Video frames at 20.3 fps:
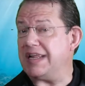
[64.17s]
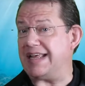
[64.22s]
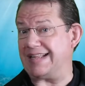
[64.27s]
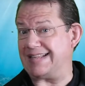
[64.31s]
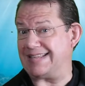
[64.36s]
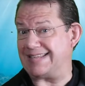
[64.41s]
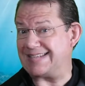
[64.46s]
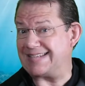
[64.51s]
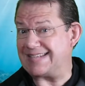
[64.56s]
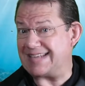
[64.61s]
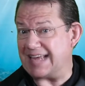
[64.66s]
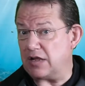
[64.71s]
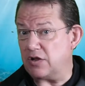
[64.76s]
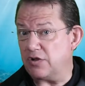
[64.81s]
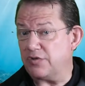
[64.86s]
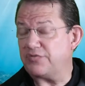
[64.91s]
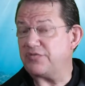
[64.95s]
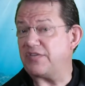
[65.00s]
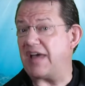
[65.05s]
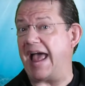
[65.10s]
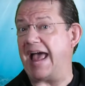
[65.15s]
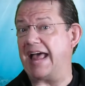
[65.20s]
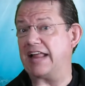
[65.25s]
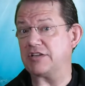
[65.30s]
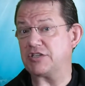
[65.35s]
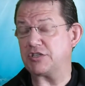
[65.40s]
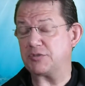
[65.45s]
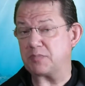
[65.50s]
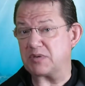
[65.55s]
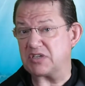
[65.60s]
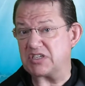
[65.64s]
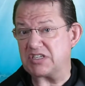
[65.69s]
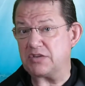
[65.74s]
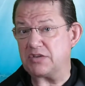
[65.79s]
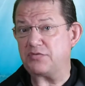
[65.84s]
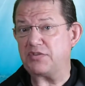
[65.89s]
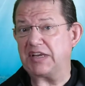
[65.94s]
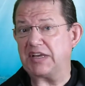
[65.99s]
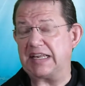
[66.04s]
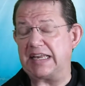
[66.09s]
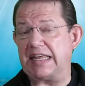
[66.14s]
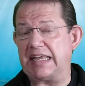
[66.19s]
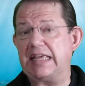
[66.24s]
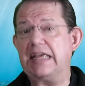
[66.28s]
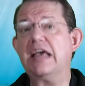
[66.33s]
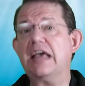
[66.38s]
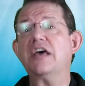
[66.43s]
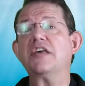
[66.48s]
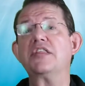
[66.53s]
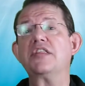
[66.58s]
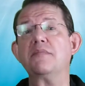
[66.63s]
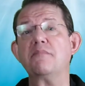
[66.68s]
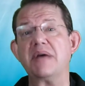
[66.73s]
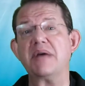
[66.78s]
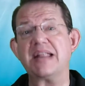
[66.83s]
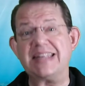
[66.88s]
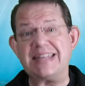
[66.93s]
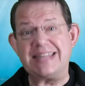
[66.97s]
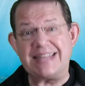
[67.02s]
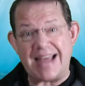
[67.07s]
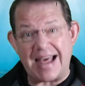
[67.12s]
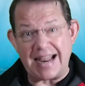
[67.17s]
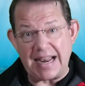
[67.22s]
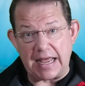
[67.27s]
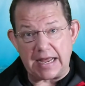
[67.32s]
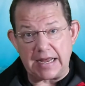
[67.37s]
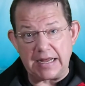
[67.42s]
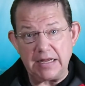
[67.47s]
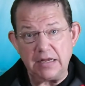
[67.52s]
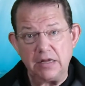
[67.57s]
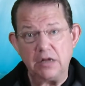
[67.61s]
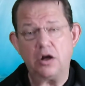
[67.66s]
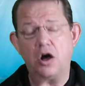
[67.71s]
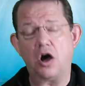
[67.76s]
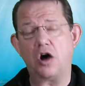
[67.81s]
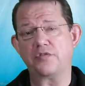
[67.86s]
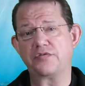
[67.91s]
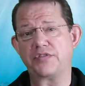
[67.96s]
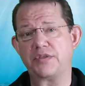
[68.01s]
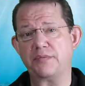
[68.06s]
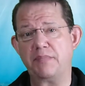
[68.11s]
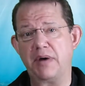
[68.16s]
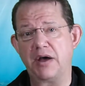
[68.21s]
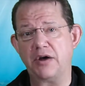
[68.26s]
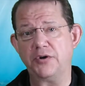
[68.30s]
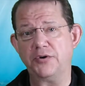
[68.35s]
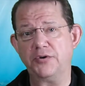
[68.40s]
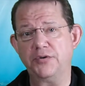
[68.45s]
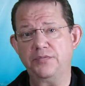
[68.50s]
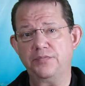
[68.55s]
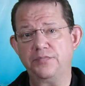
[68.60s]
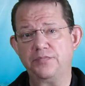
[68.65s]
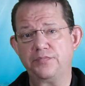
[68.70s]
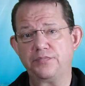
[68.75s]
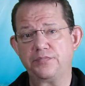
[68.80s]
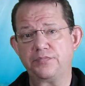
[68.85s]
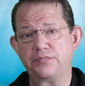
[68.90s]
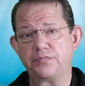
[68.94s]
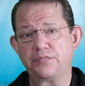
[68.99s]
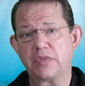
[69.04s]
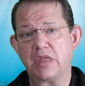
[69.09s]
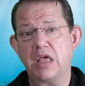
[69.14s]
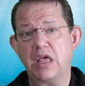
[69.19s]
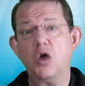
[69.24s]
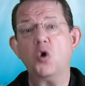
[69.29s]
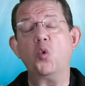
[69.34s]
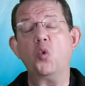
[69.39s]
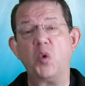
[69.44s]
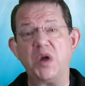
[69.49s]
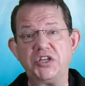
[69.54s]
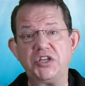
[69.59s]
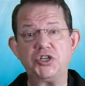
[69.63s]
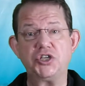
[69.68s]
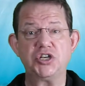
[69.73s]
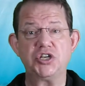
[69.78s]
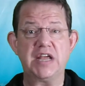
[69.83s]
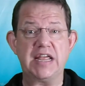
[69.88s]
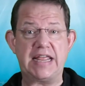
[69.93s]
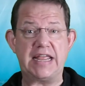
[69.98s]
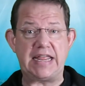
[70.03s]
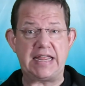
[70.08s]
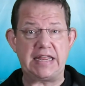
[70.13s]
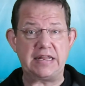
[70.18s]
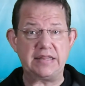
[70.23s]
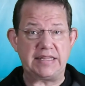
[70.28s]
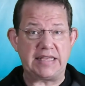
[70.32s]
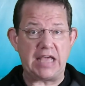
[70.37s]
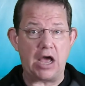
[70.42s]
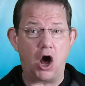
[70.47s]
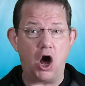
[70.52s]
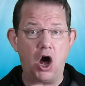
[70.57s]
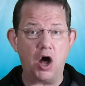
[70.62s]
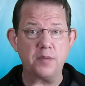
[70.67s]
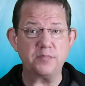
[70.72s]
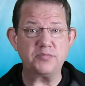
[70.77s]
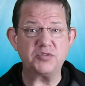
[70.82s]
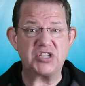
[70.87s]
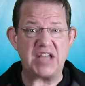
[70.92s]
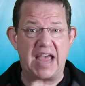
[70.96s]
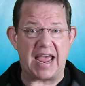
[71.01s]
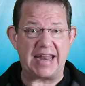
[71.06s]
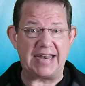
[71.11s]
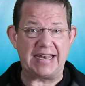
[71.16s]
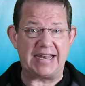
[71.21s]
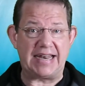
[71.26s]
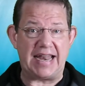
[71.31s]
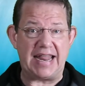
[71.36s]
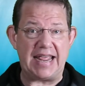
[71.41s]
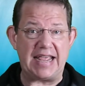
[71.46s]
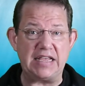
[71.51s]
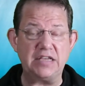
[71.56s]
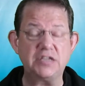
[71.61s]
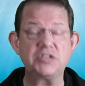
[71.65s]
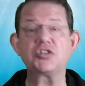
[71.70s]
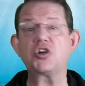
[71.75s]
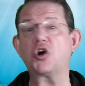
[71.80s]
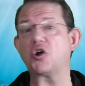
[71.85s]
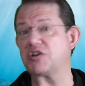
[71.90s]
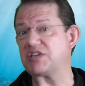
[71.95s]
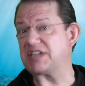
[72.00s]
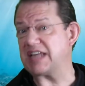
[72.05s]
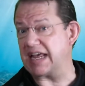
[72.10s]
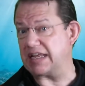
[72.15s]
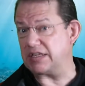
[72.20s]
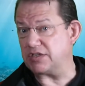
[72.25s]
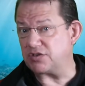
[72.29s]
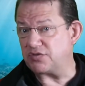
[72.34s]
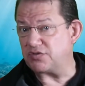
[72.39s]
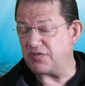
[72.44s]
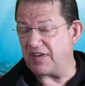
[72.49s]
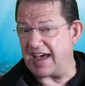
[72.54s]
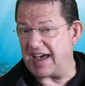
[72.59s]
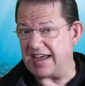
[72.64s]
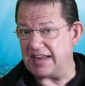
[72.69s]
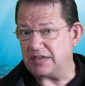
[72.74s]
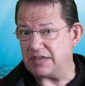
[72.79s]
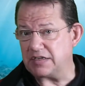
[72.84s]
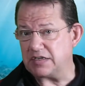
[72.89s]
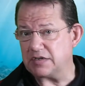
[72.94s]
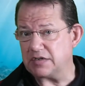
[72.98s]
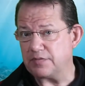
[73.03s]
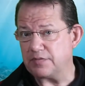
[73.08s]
itself, and specifically the medulla of the bone, which in the arms and legs contains fat,